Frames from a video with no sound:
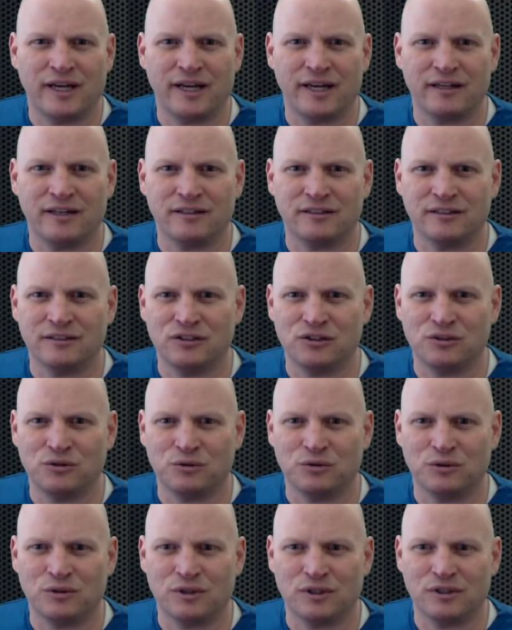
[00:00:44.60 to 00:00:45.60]
add-on
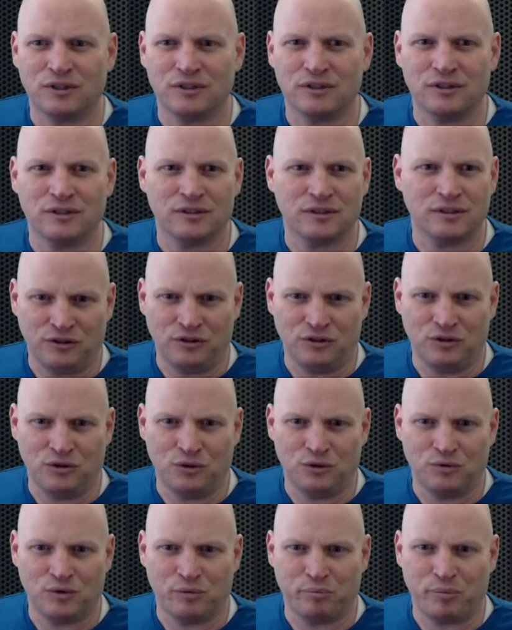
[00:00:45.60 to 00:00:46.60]
store,
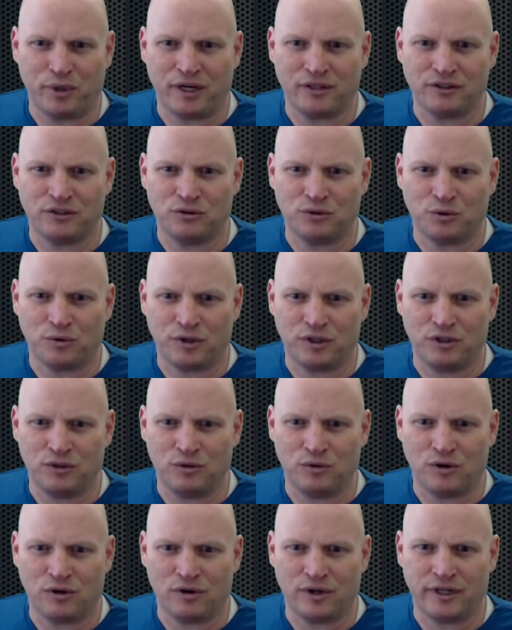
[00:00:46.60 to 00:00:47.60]
new repository
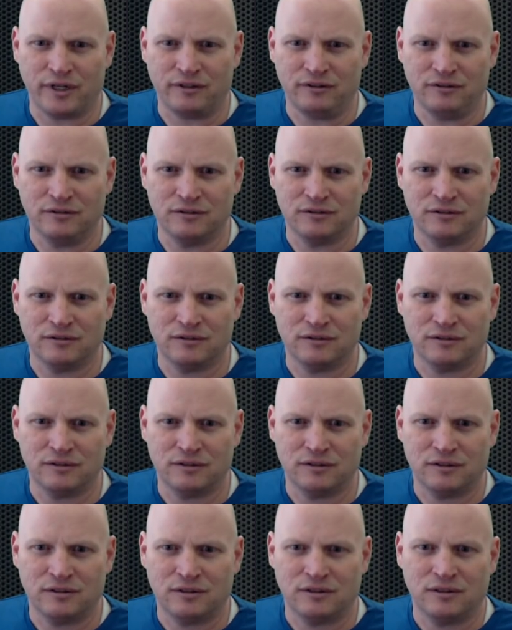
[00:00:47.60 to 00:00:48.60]
URL,
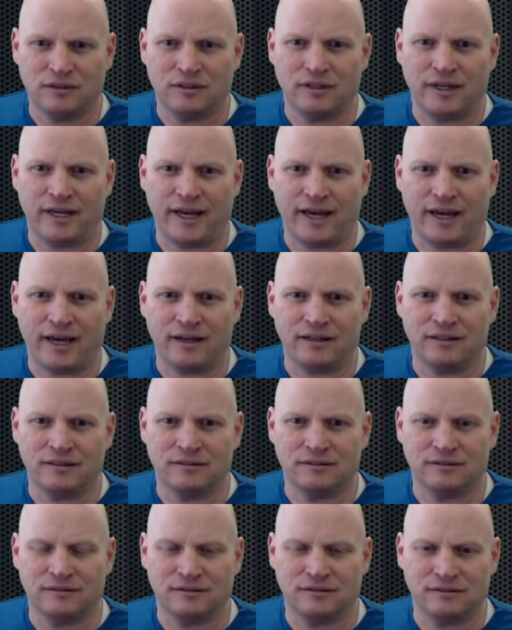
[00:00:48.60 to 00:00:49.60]
add.
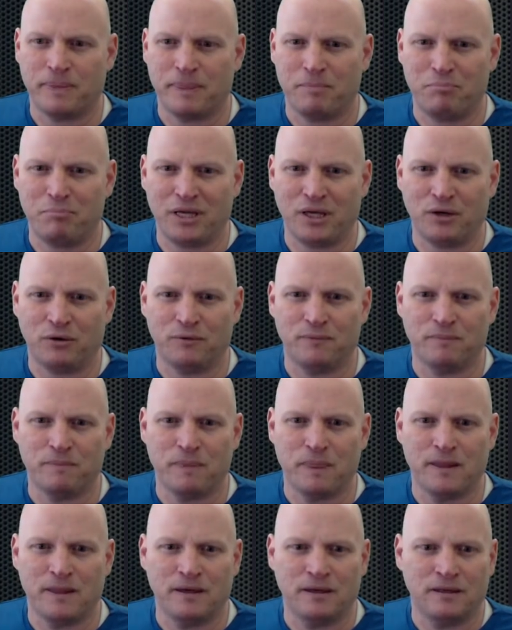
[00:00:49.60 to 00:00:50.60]
Bingo.
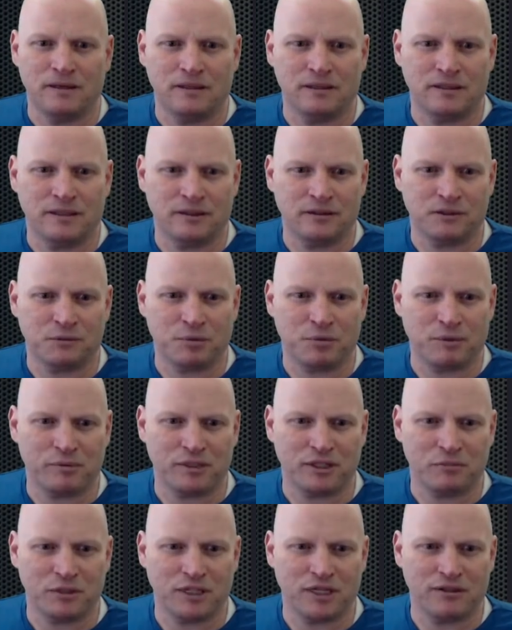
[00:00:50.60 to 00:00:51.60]
Now it's
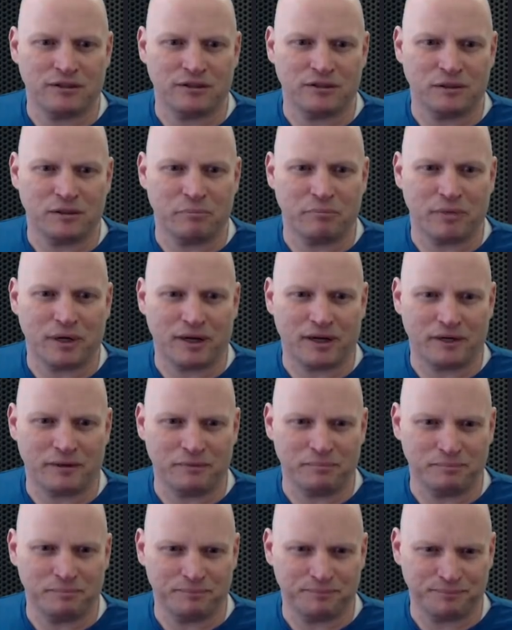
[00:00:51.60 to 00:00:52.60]
probably gonna be down here at the
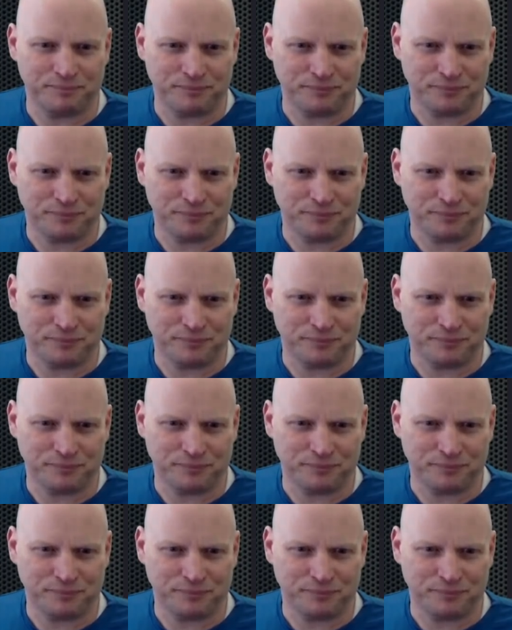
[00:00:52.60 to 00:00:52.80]
bottom,